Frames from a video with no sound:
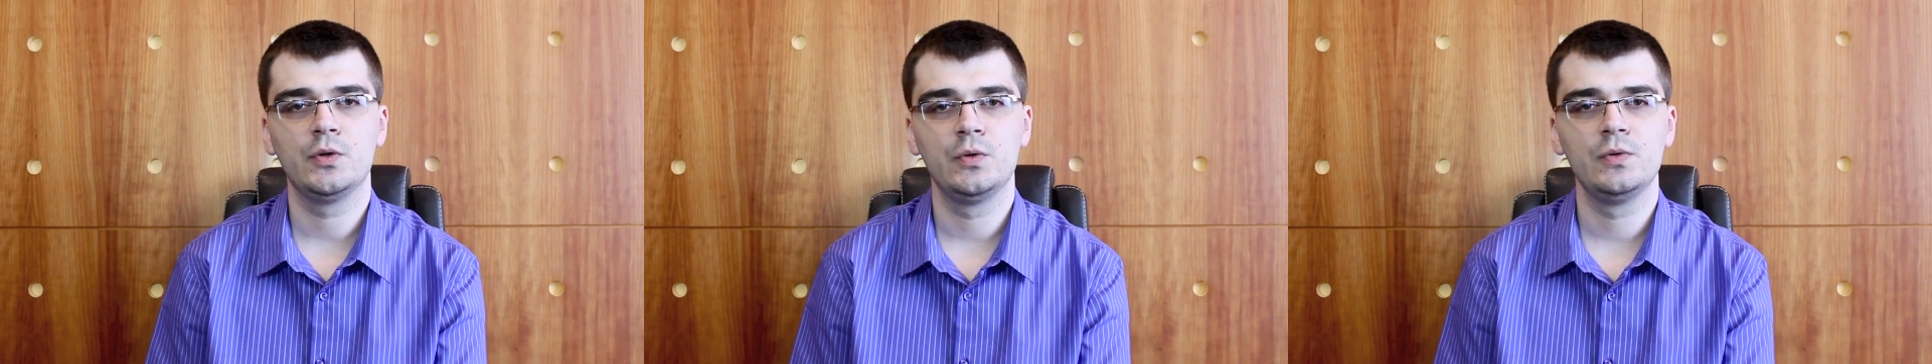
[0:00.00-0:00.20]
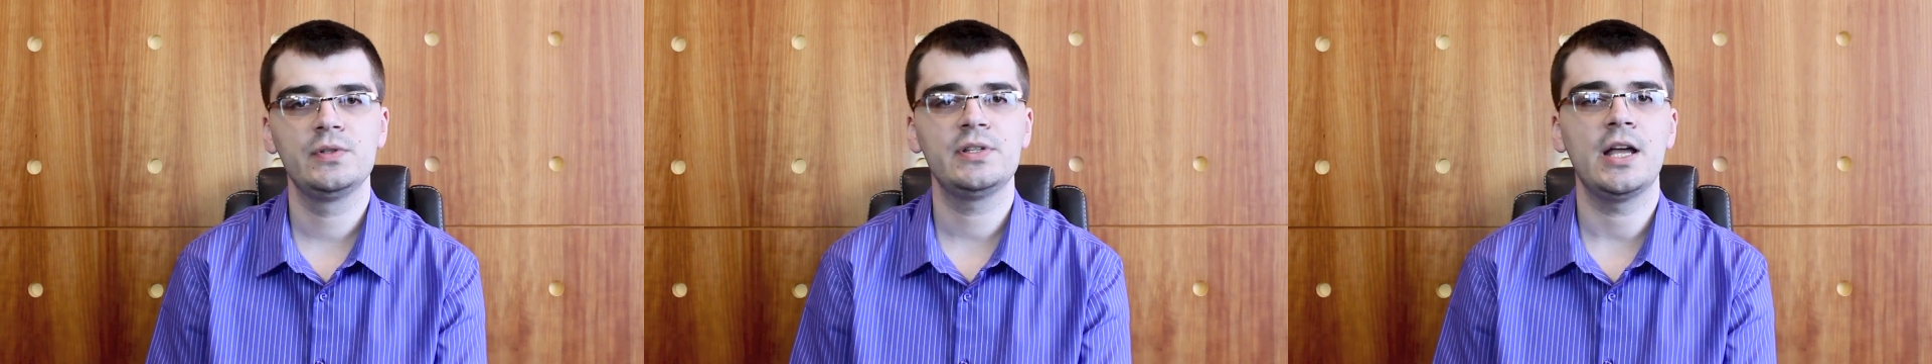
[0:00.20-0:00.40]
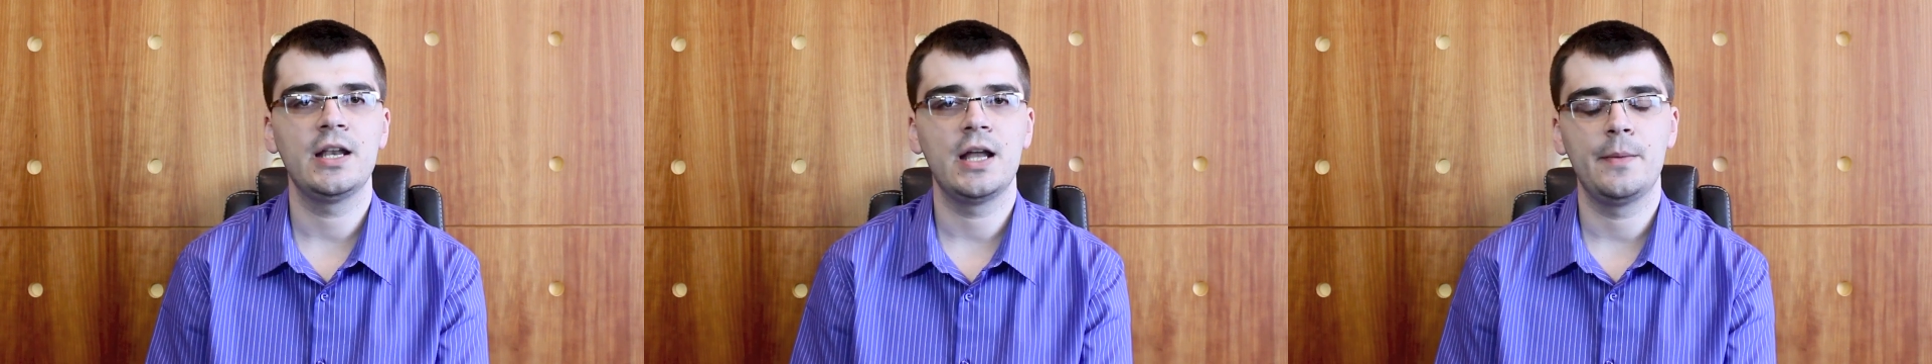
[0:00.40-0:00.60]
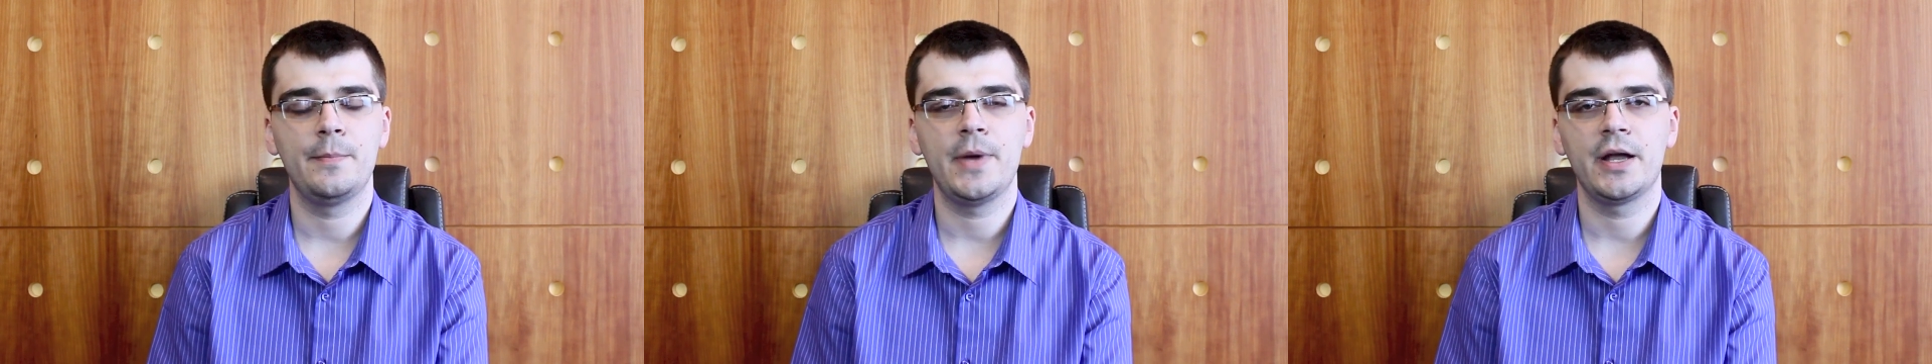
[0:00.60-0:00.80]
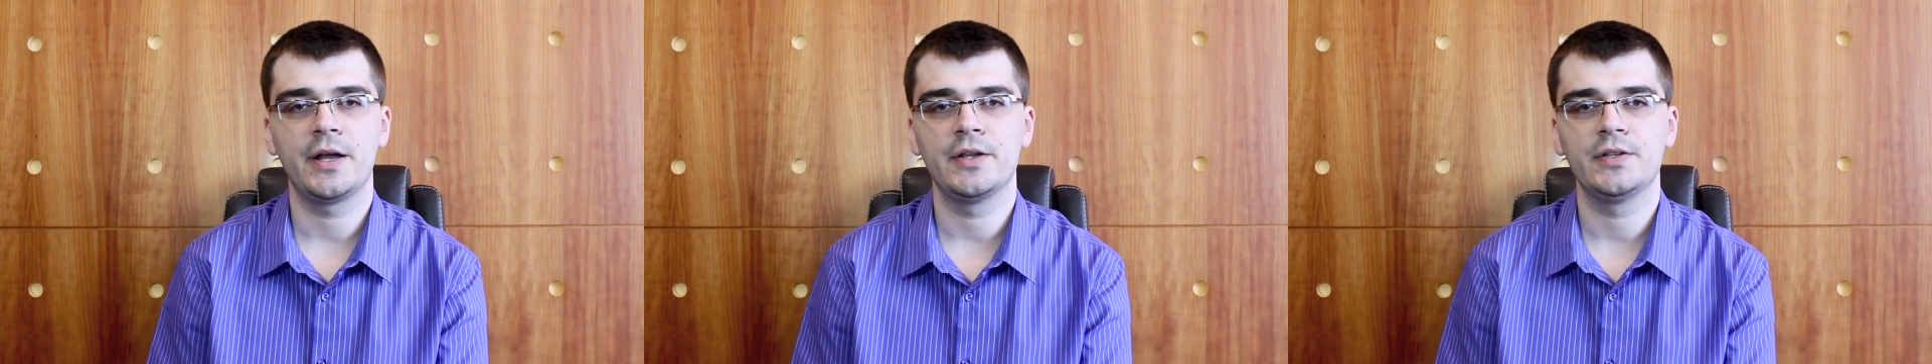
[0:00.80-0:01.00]
tools and
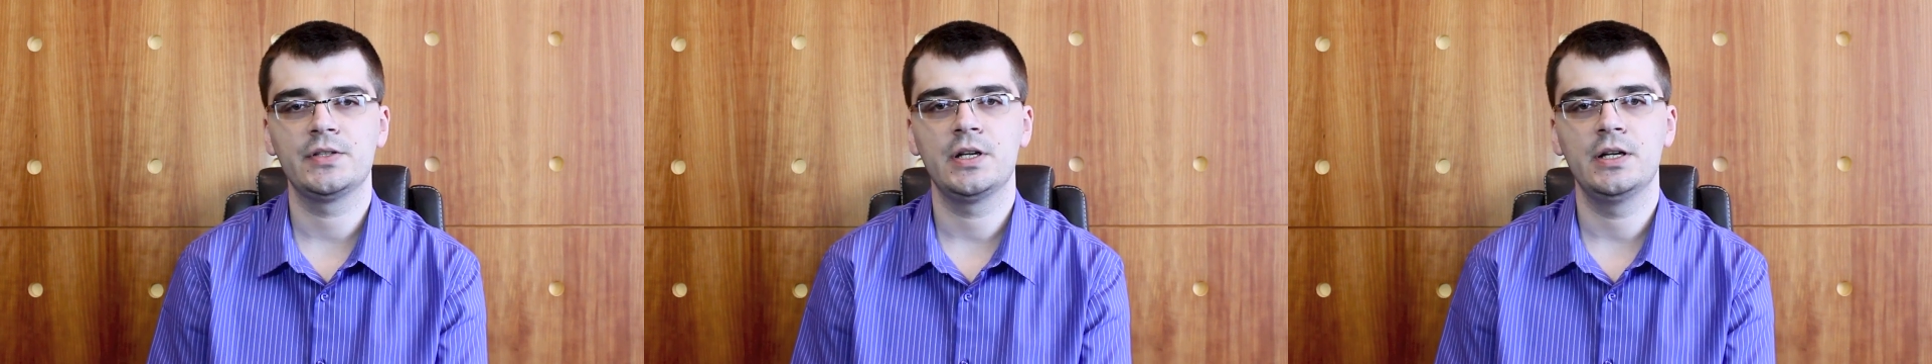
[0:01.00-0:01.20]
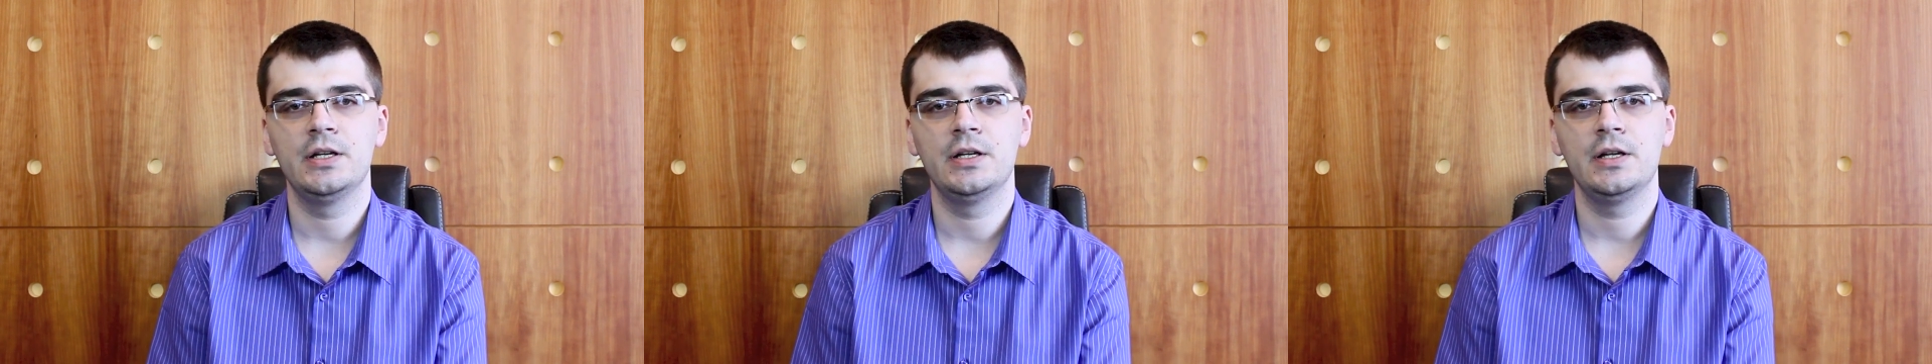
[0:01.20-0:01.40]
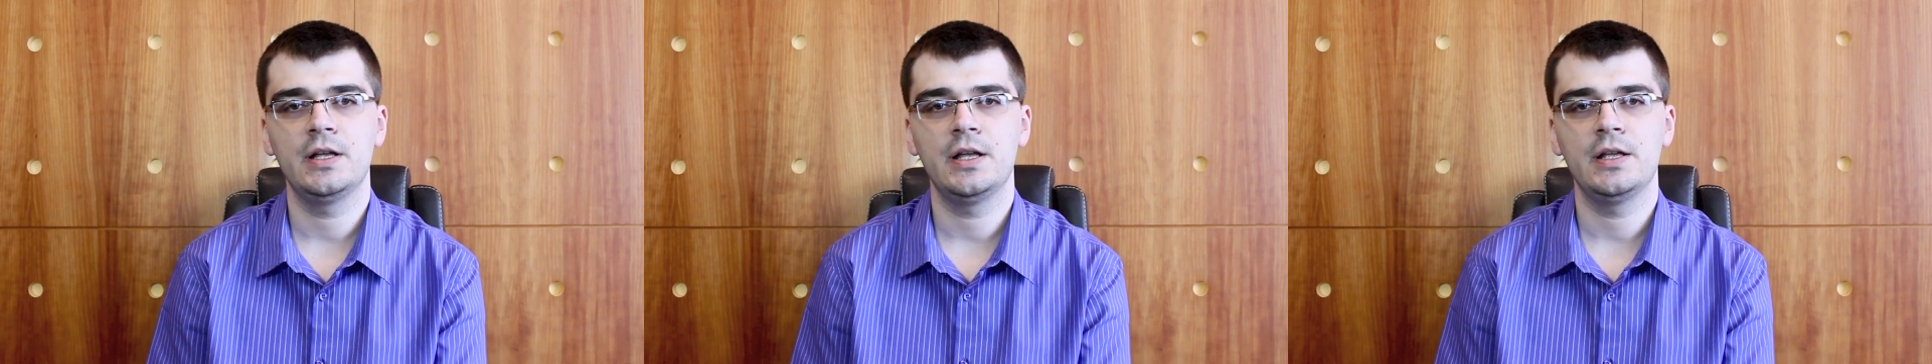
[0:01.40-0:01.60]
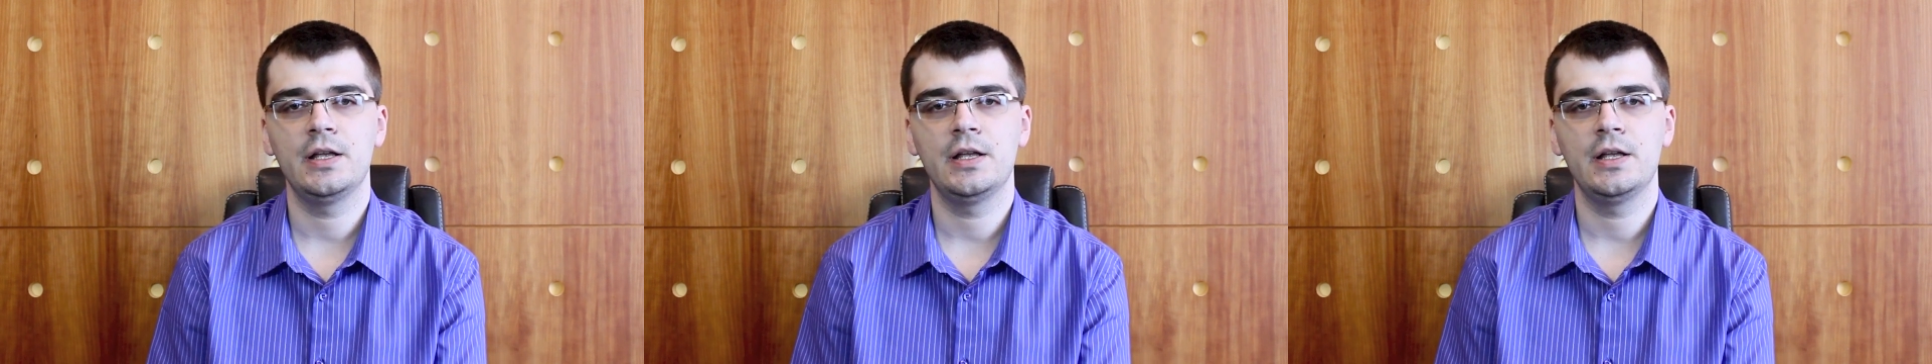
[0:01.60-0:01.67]
unpackers uh, uh,